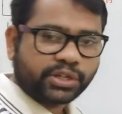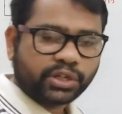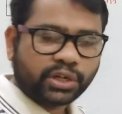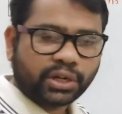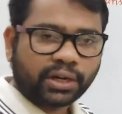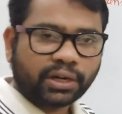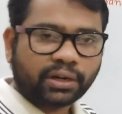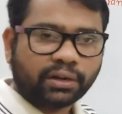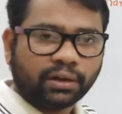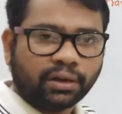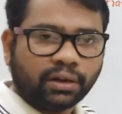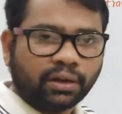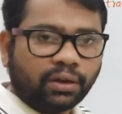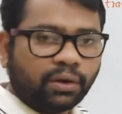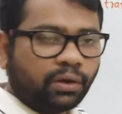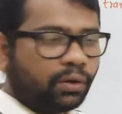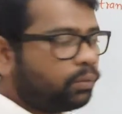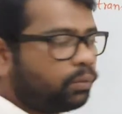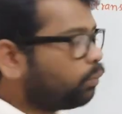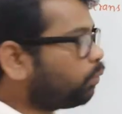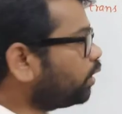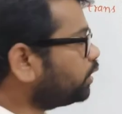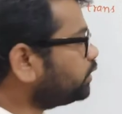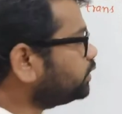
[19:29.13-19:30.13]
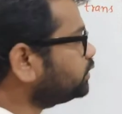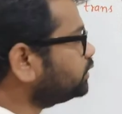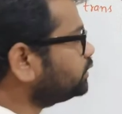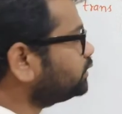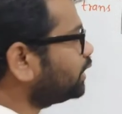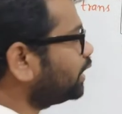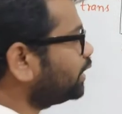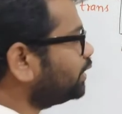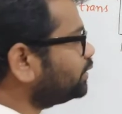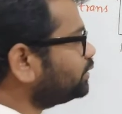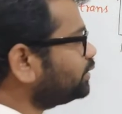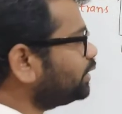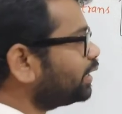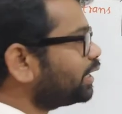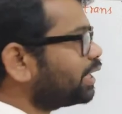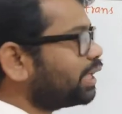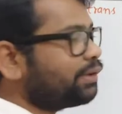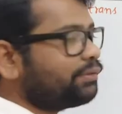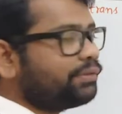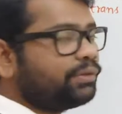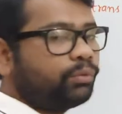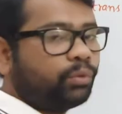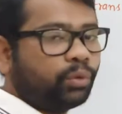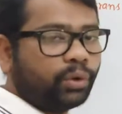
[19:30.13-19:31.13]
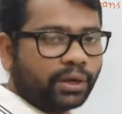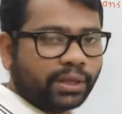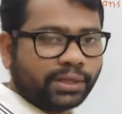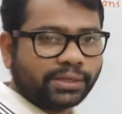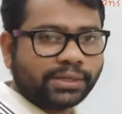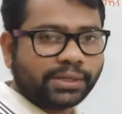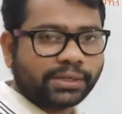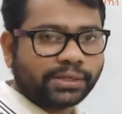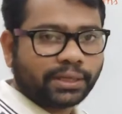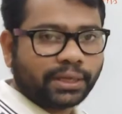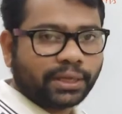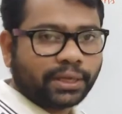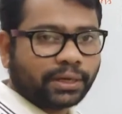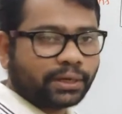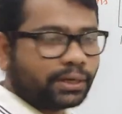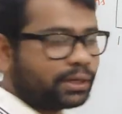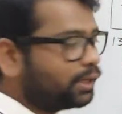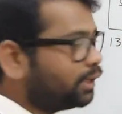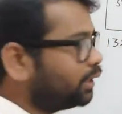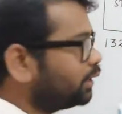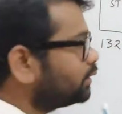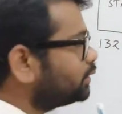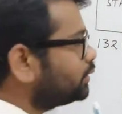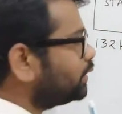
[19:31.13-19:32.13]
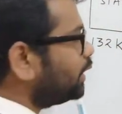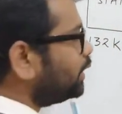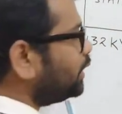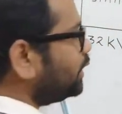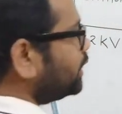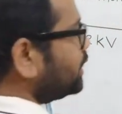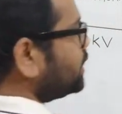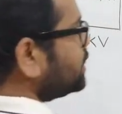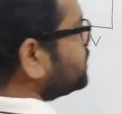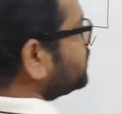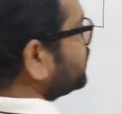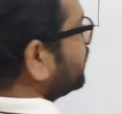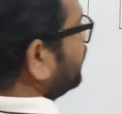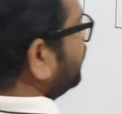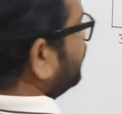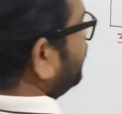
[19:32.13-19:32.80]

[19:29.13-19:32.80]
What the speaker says: dear children, what is the 33 kV voltage is there? That is